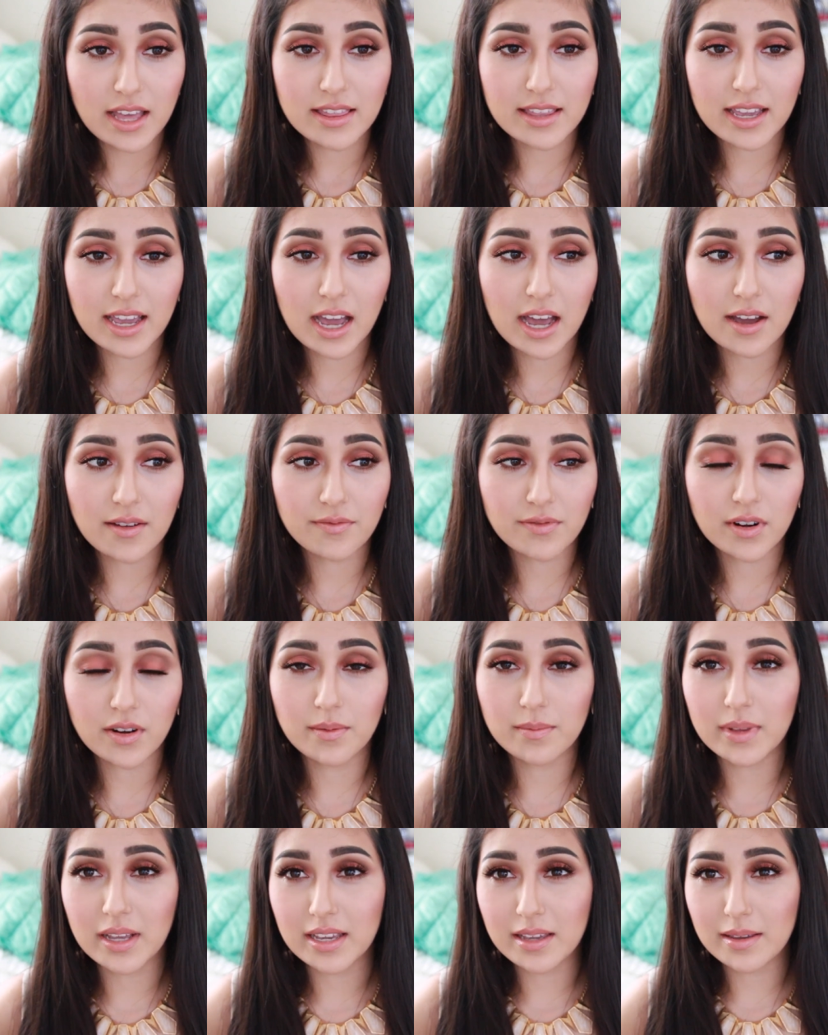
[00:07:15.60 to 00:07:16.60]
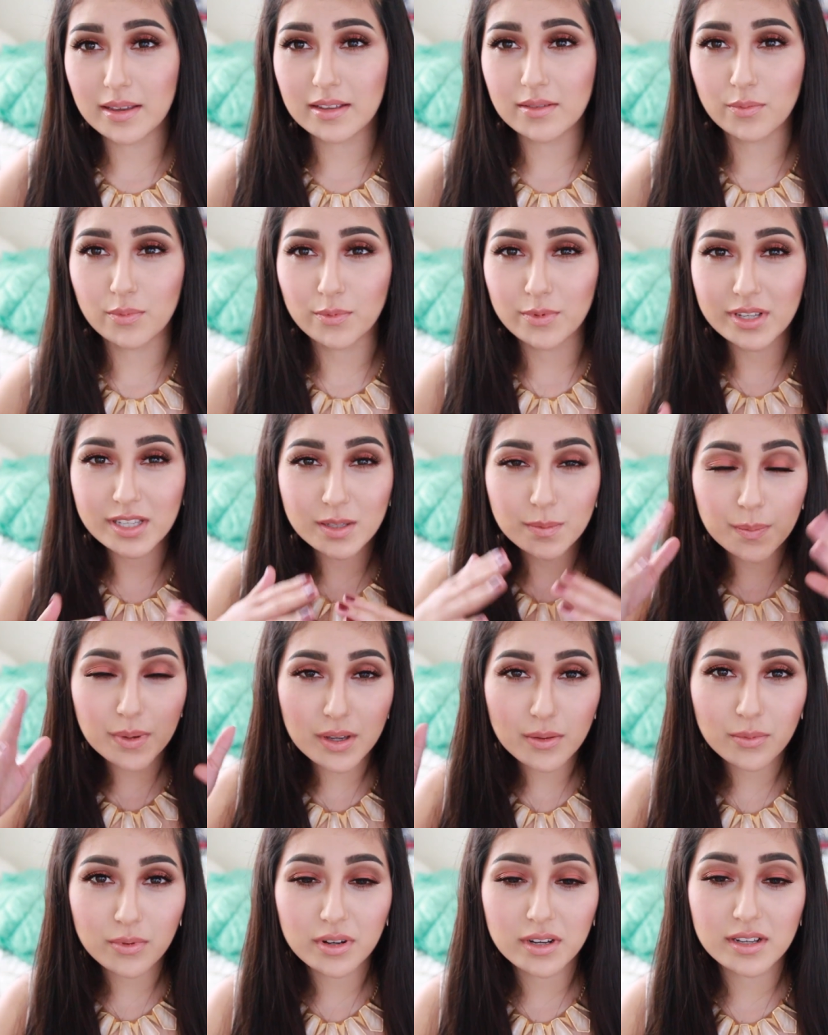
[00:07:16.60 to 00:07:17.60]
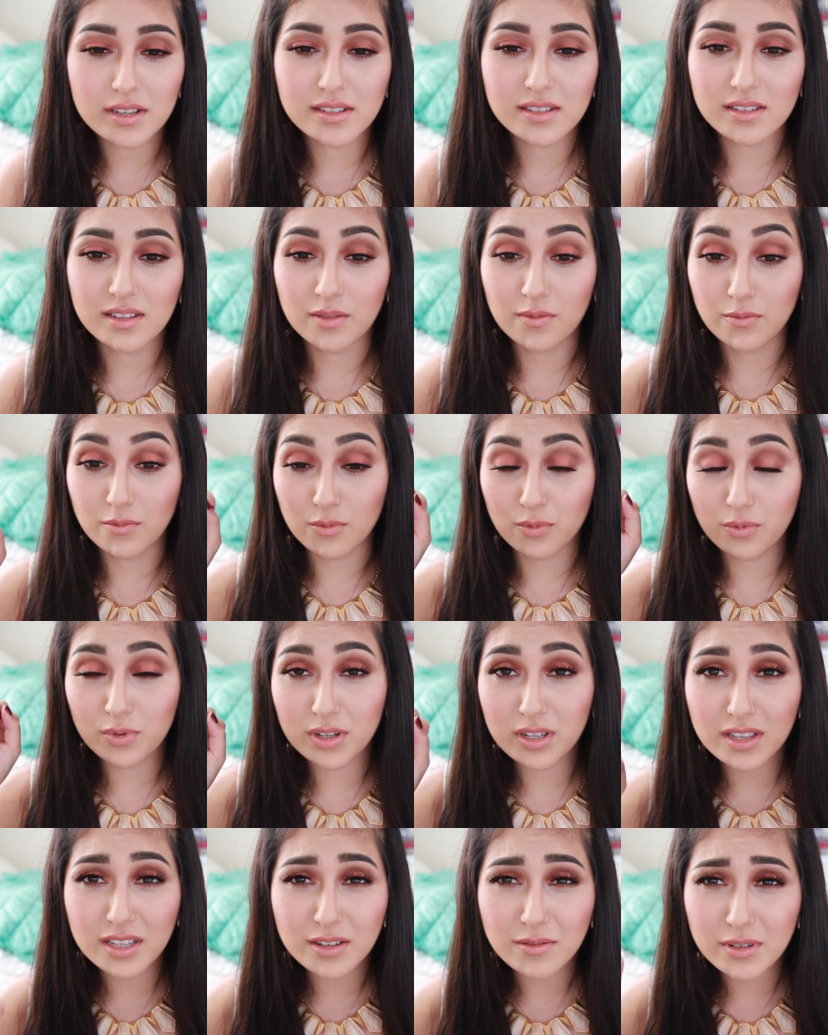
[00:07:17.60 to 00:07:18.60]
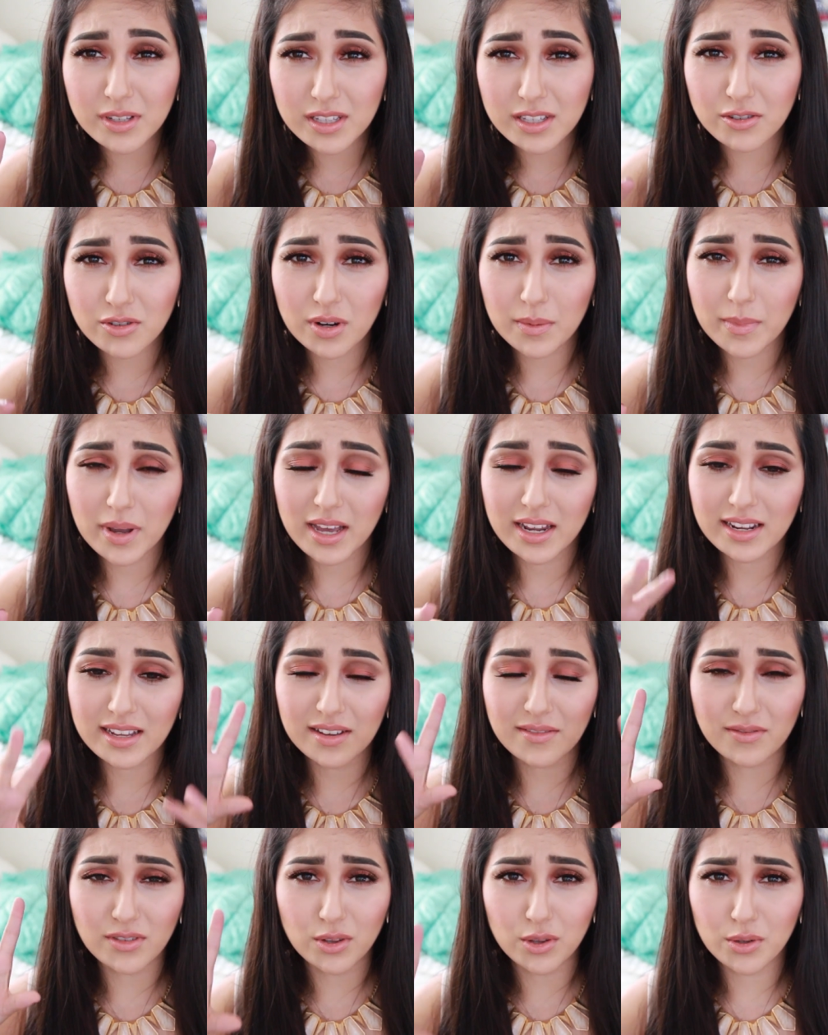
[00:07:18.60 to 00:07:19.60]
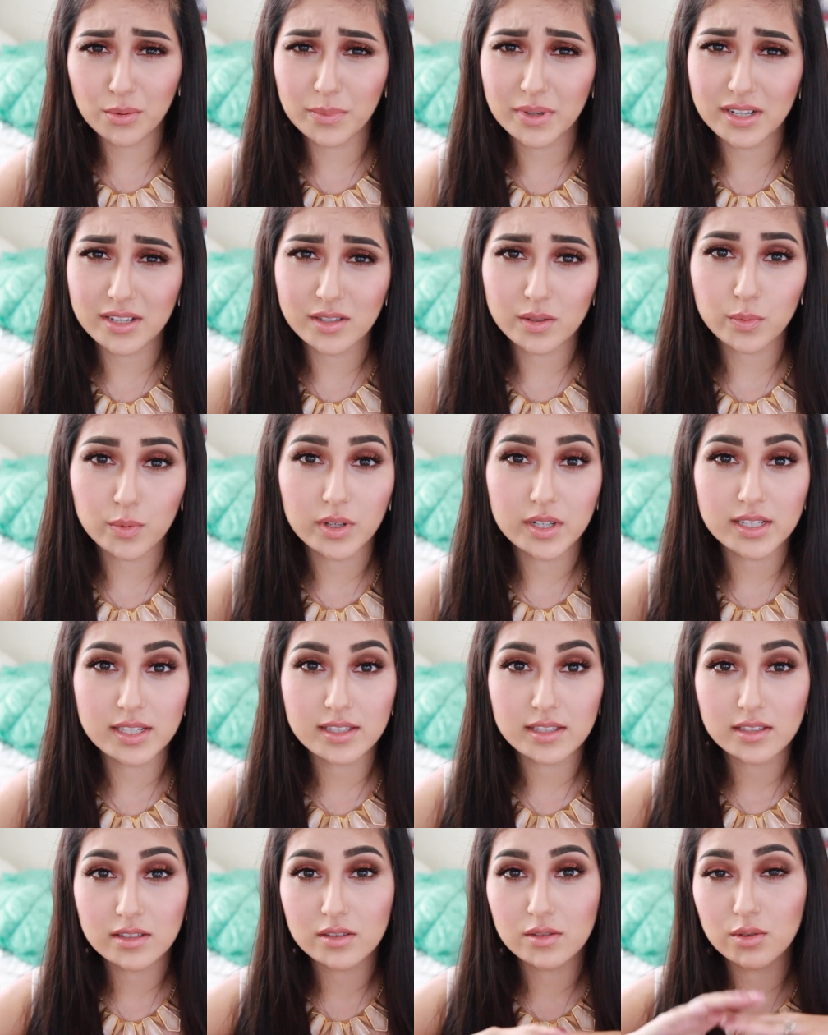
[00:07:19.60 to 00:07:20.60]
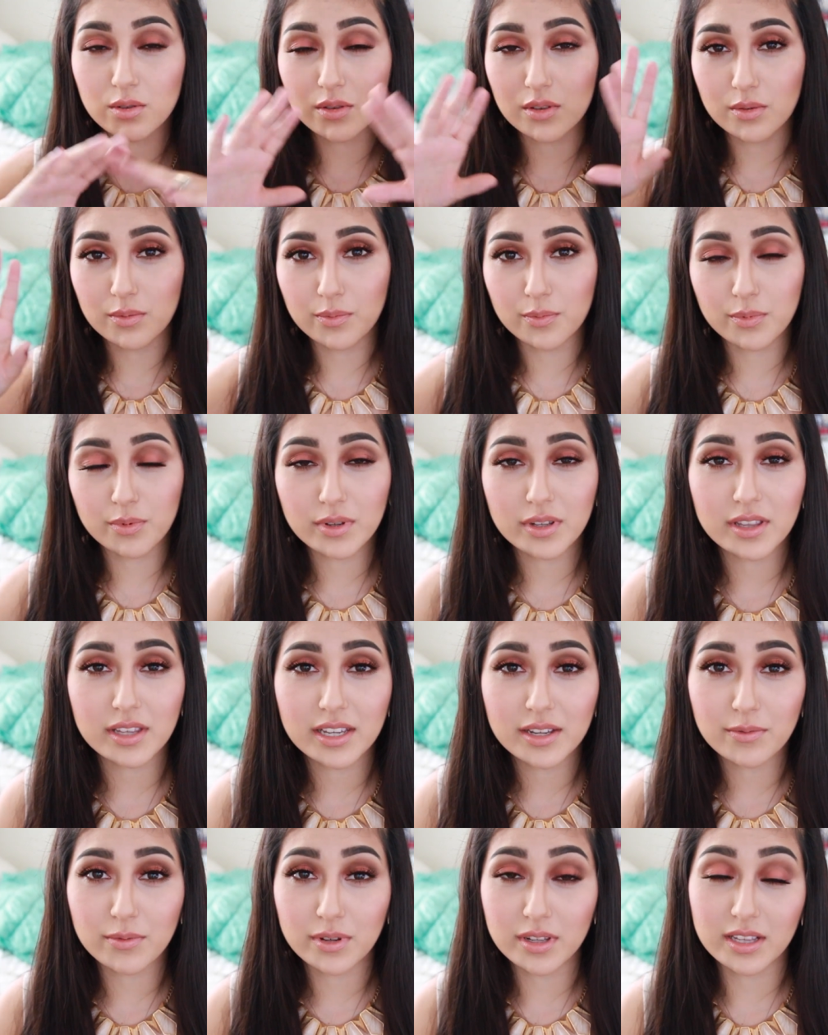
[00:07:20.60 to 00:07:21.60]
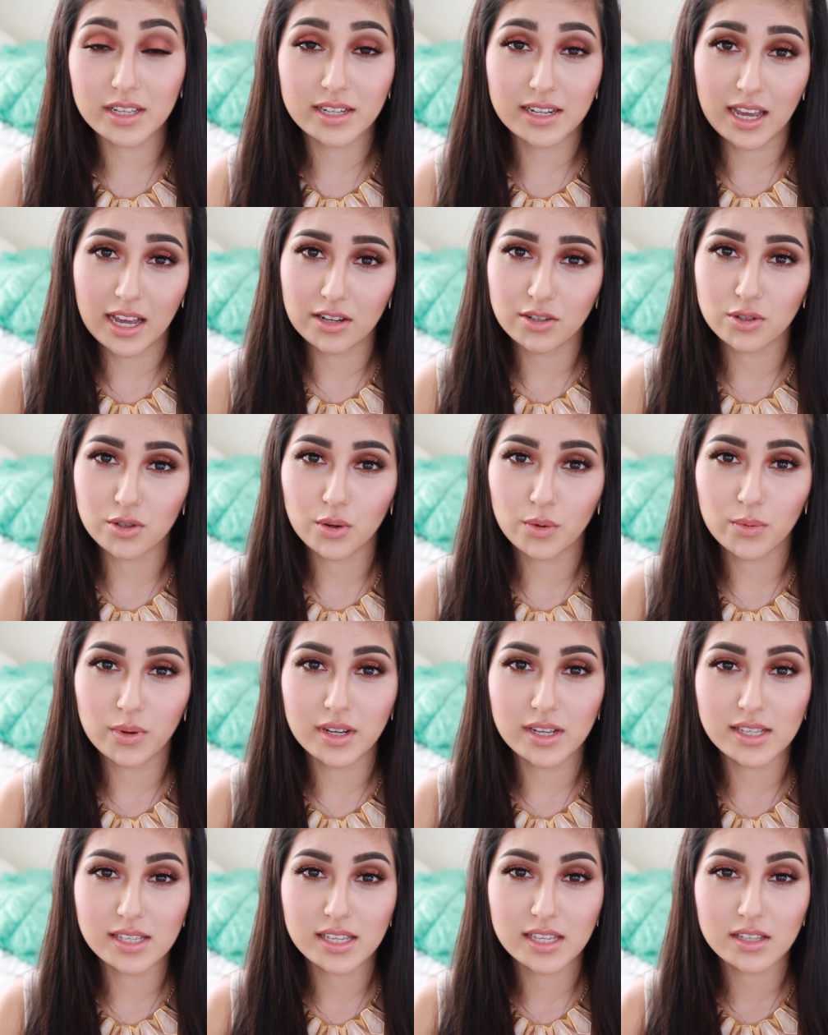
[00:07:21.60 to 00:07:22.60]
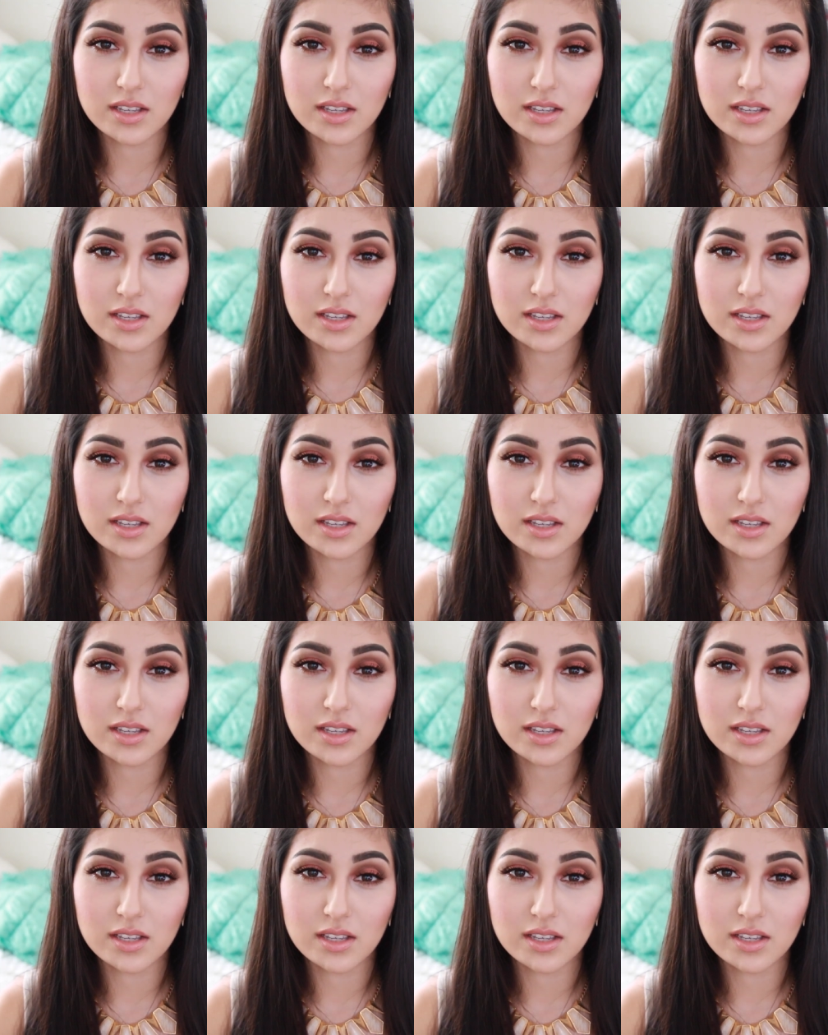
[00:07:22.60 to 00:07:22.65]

They have from like wispy ones, some really dramatic and voluminous ones, to the really natural ones.